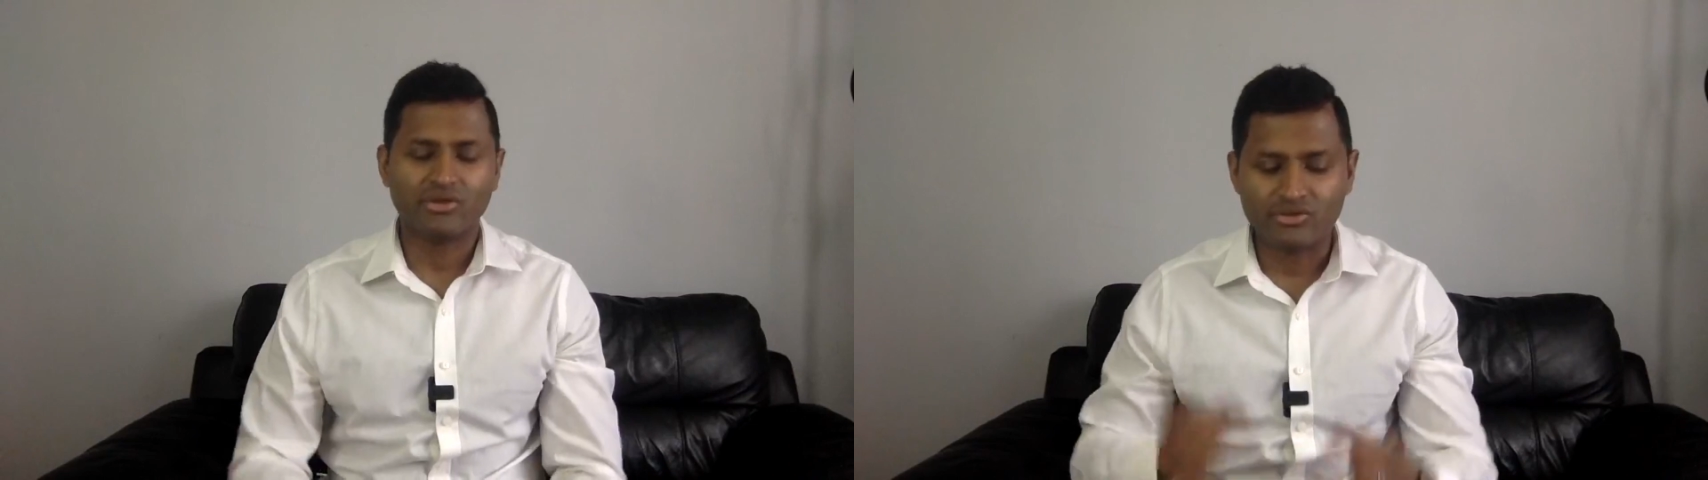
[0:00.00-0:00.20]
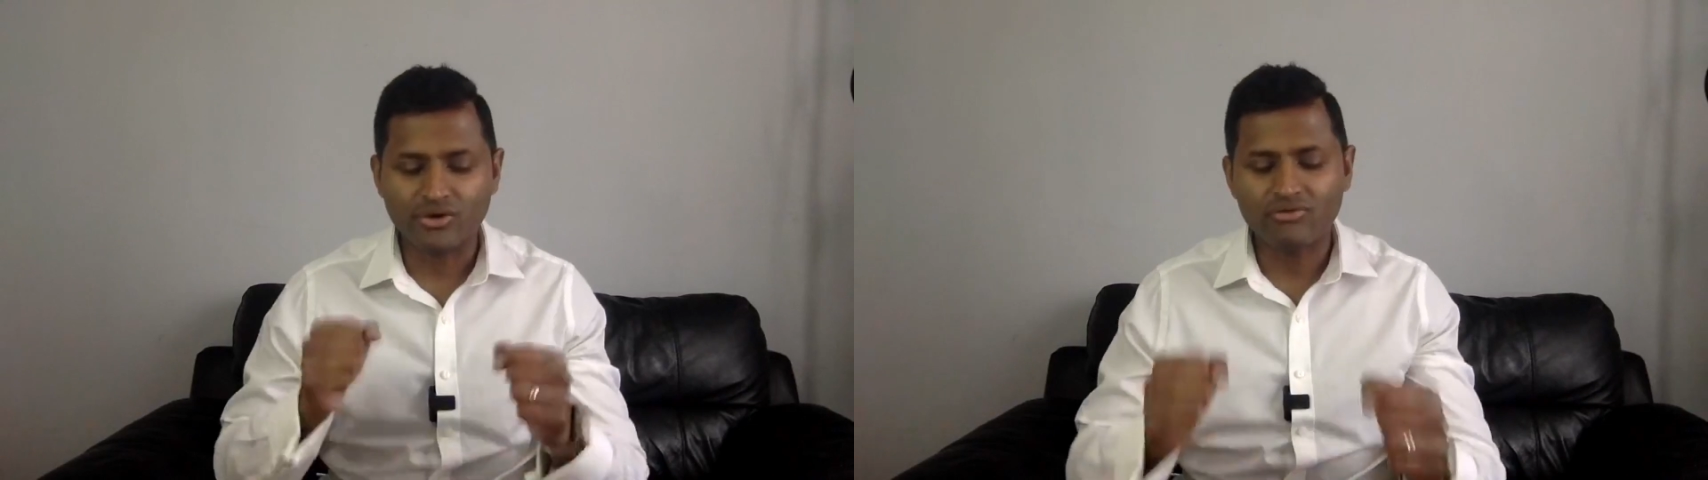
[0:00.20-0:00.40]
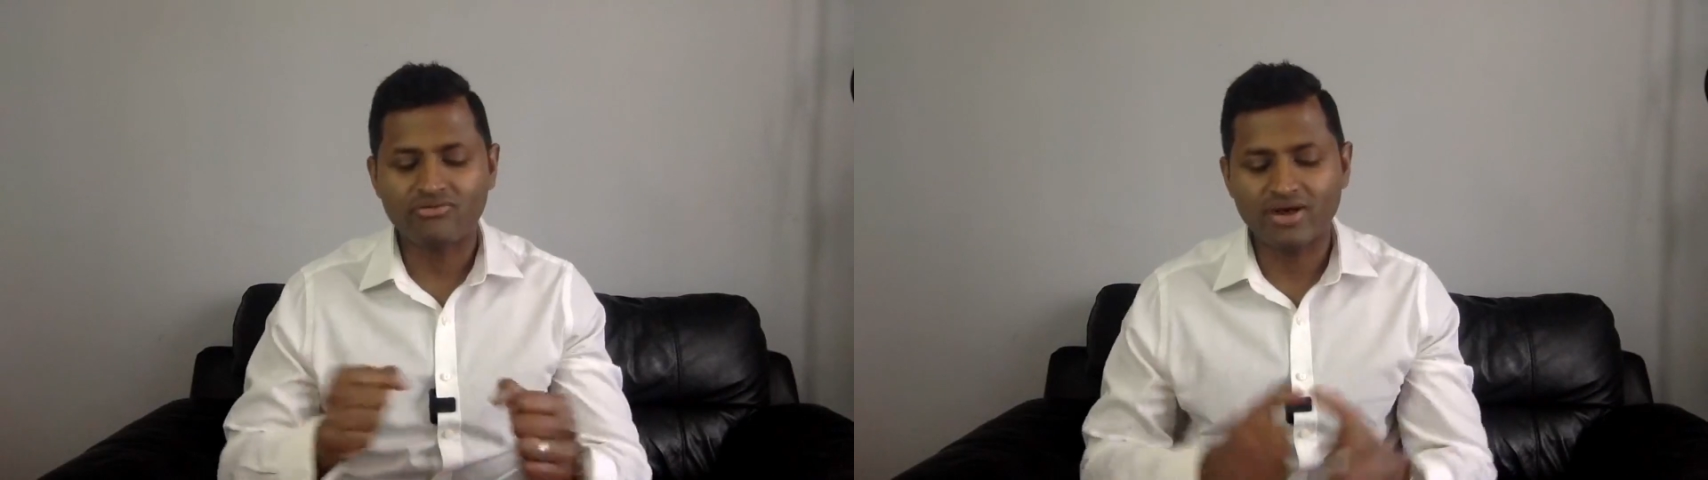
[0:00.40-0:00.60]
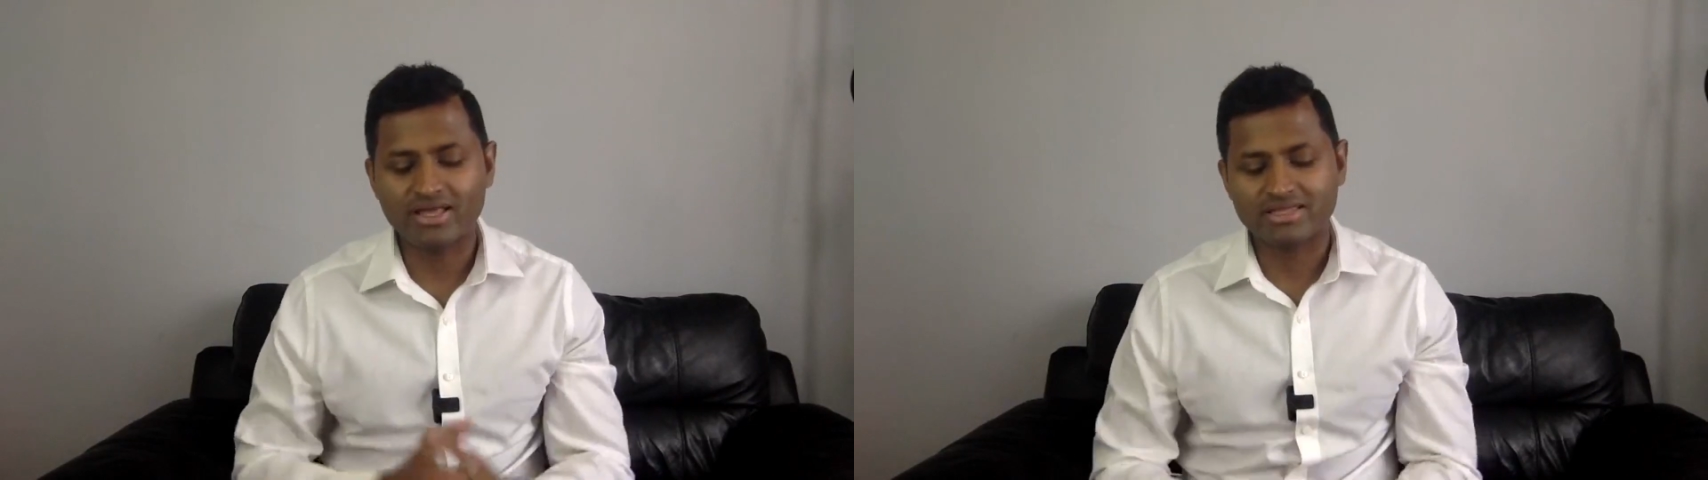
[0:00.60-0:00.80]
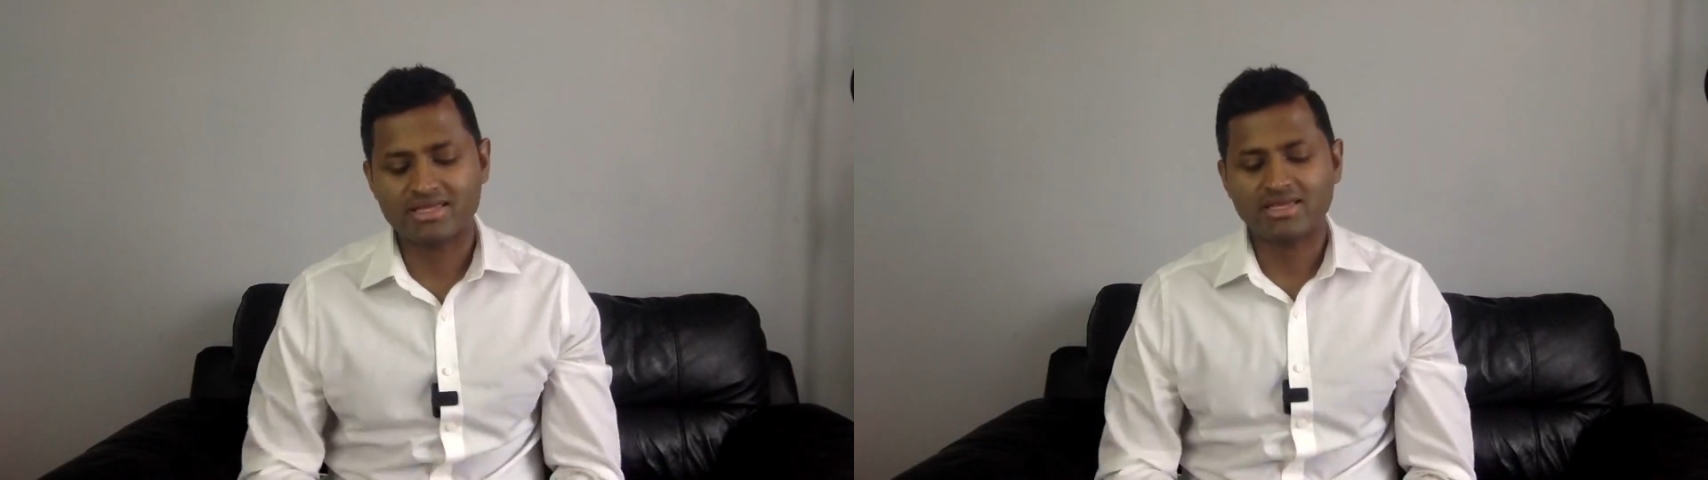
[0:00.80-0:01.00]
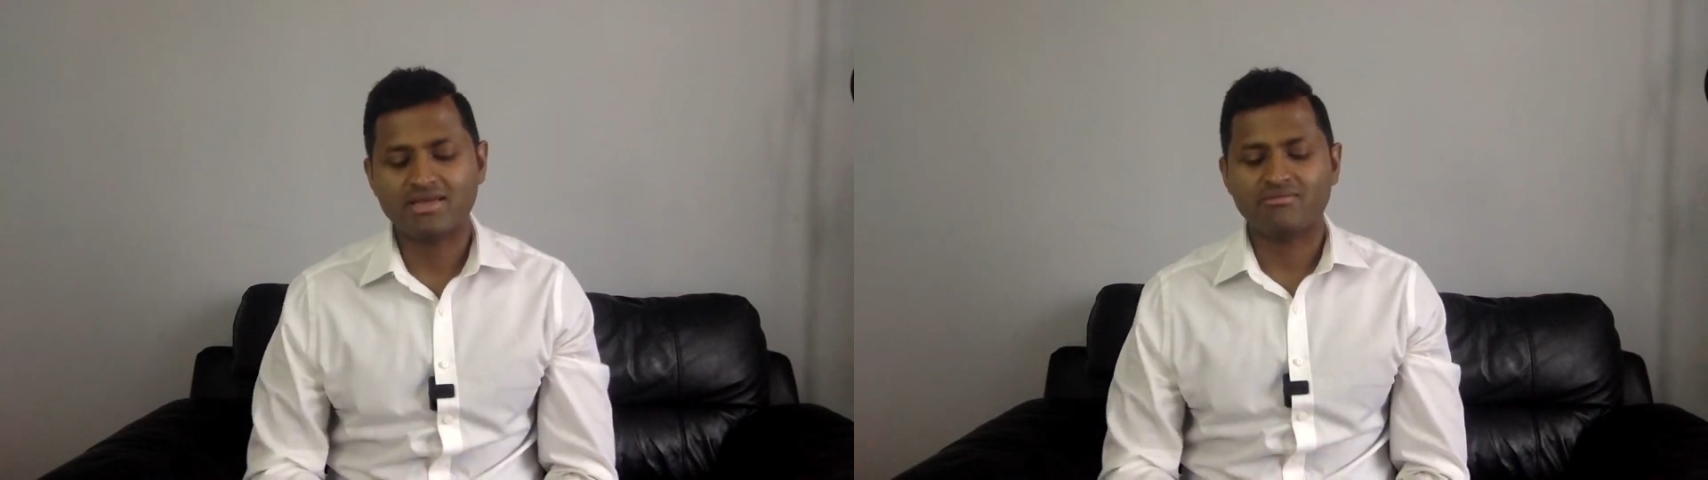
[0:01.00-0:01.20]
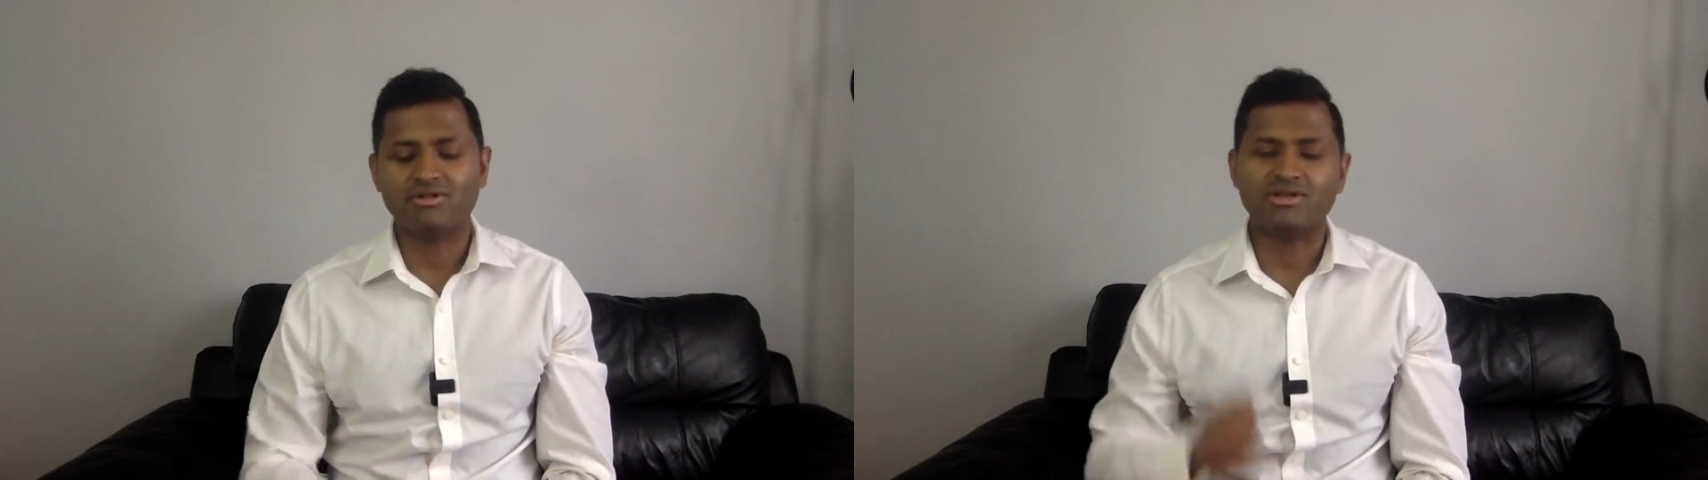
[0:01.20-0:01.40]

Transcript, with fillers: Your faith will